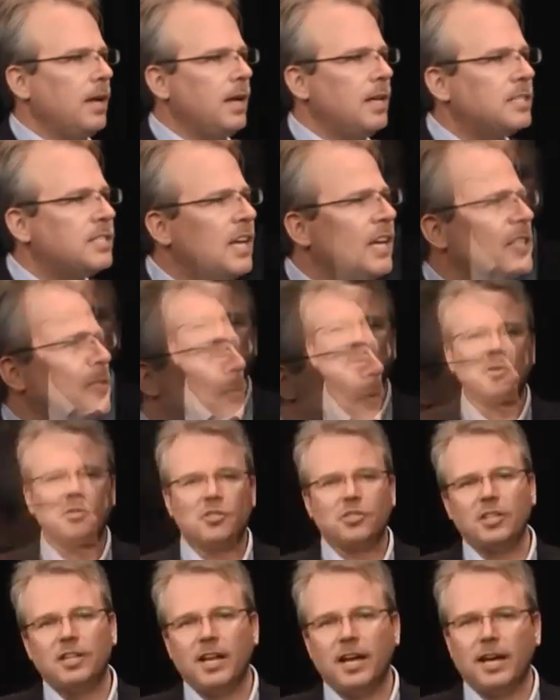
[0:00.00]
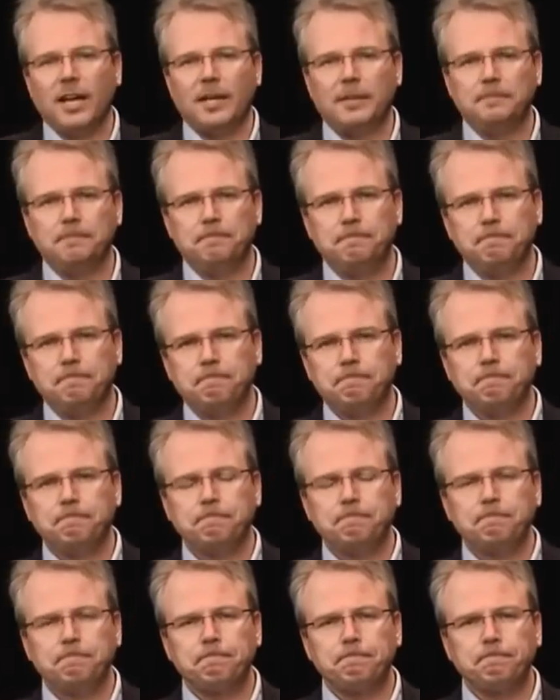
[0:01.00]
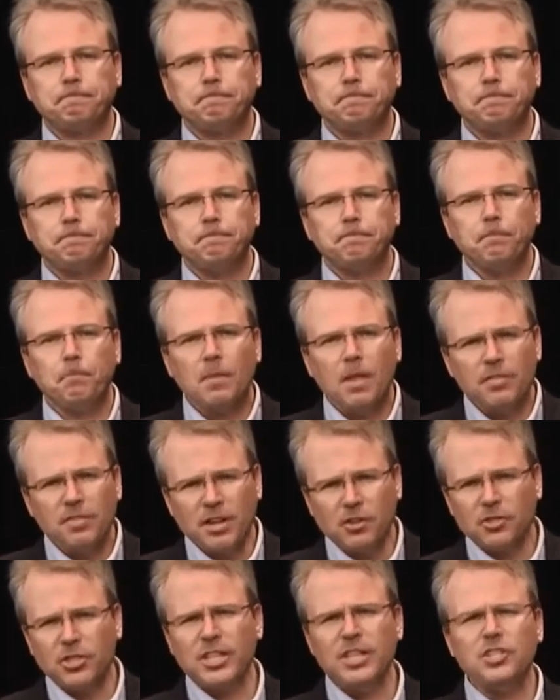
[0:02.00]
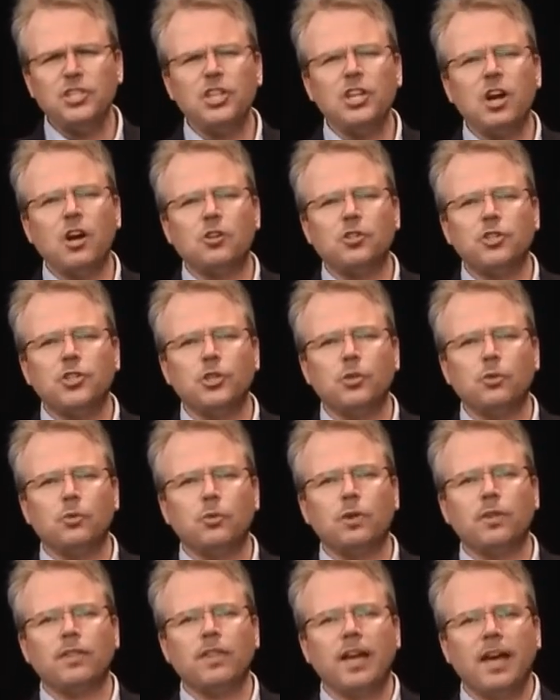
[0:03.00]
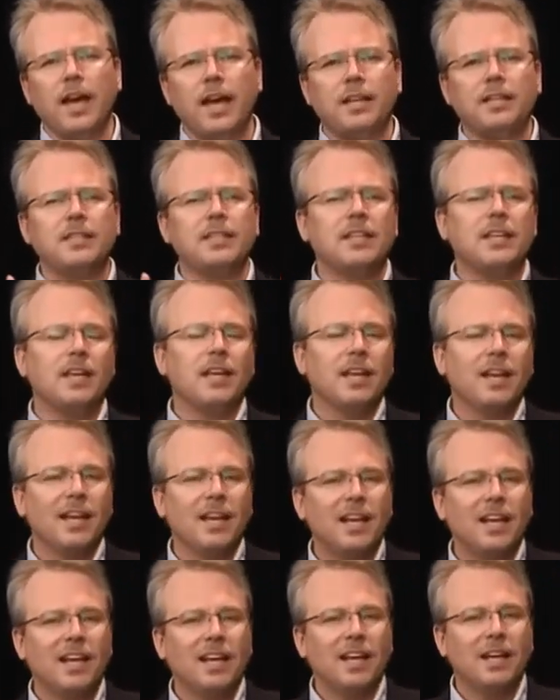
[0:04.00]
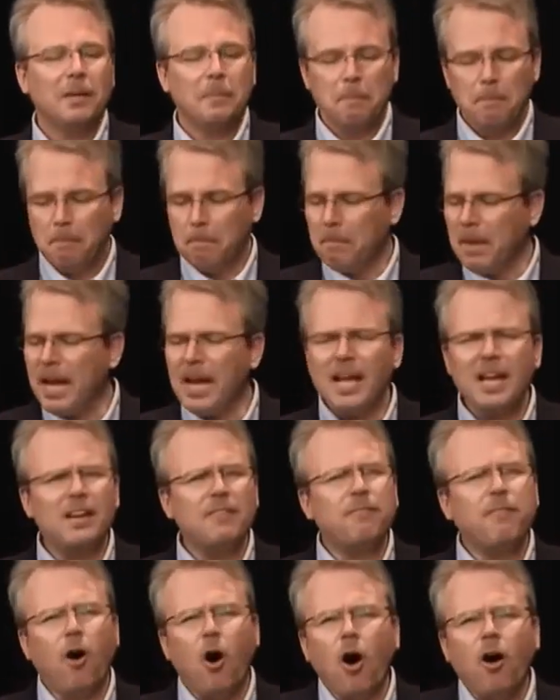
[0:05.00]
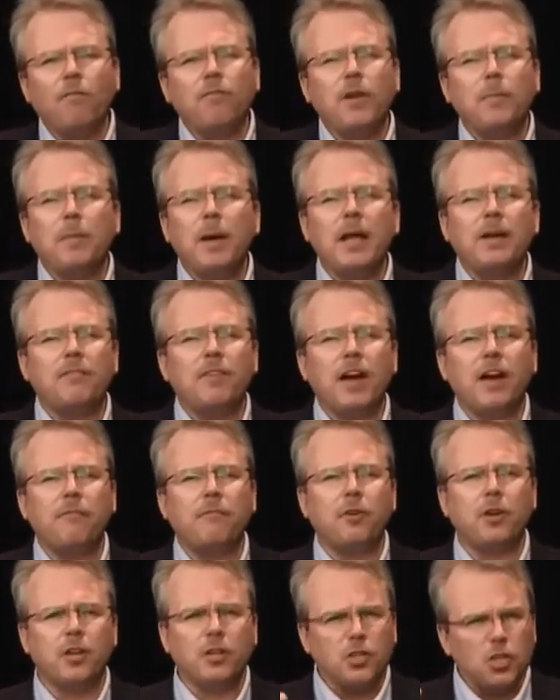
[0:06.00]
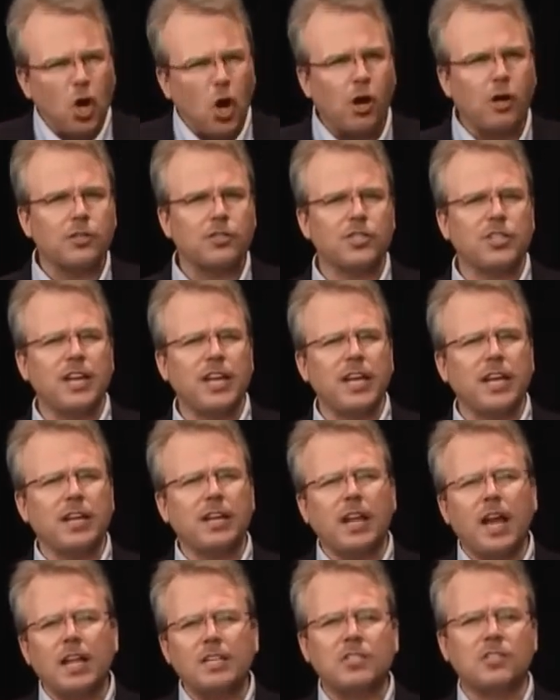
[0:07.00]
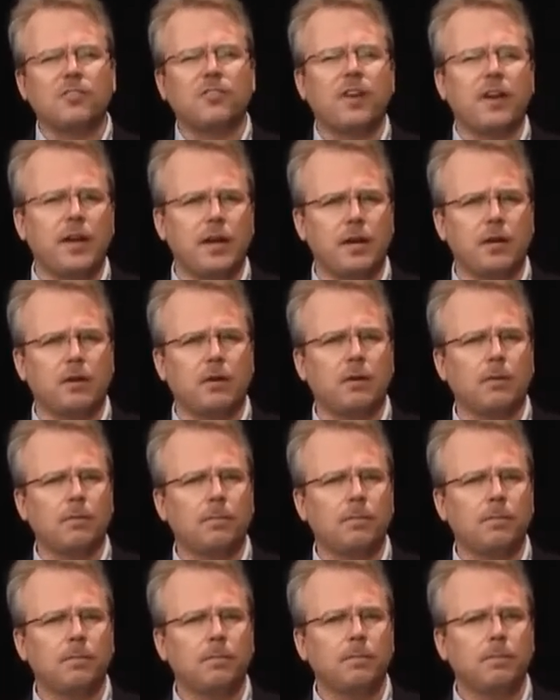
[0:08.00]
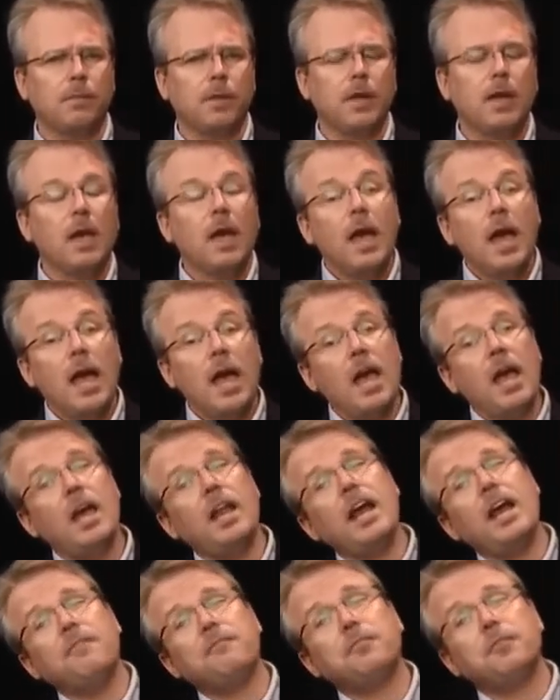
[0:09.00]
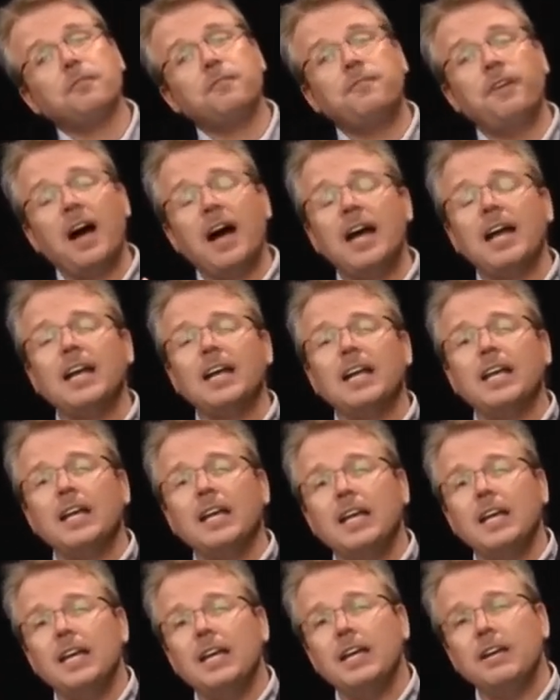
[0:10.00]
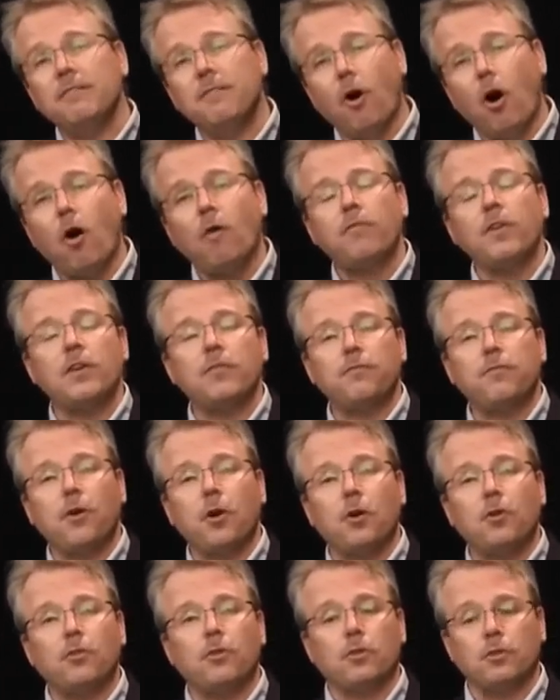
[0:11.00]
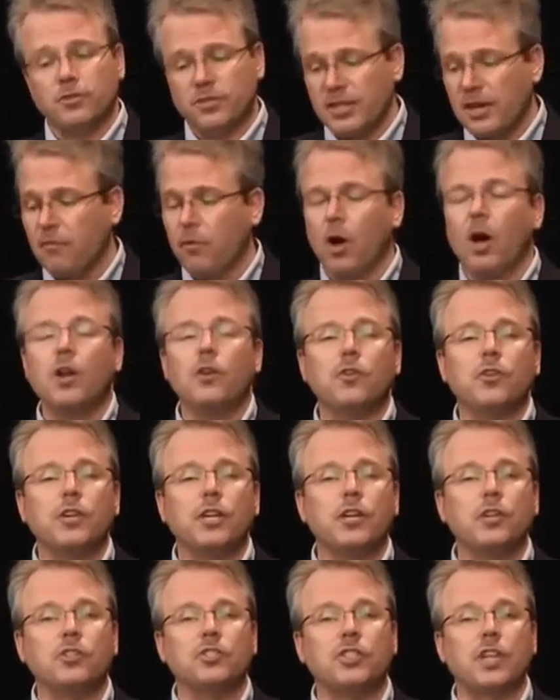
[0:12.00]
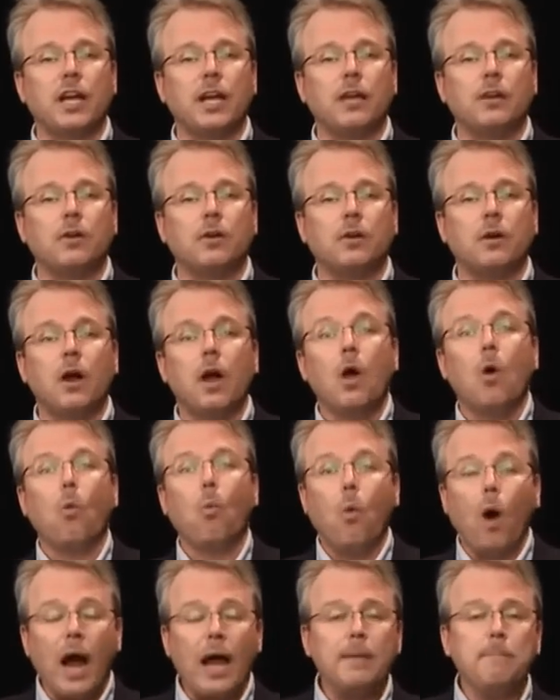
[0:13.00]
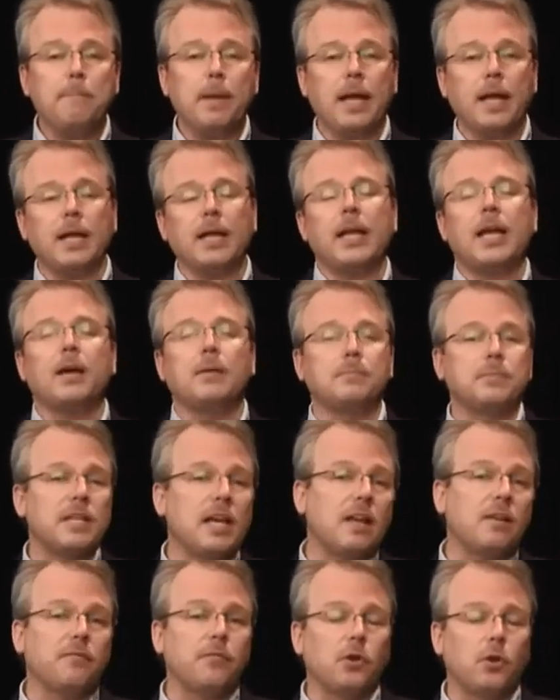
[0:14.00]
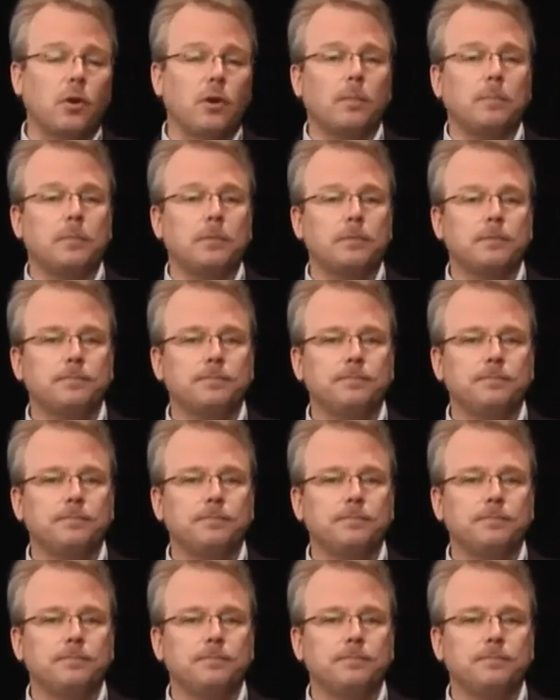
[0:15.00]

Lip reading: In textbooks today, they're teaching our children that man evolved up out of Africa, dark skin, lots of hair, and after finally evolving further, several hundred years later, white man comes out of Europe.